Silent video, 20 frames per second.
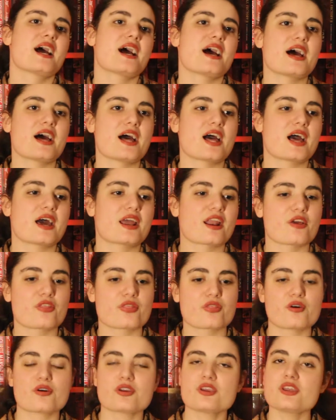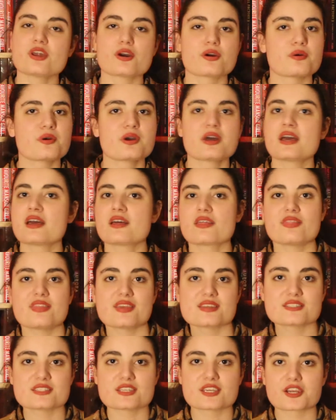And I thought, you know,
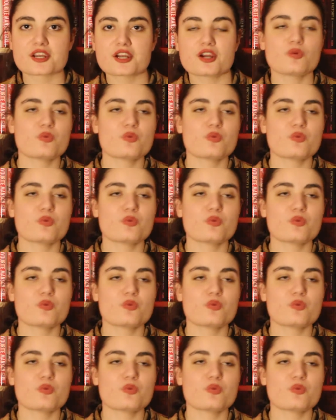this year,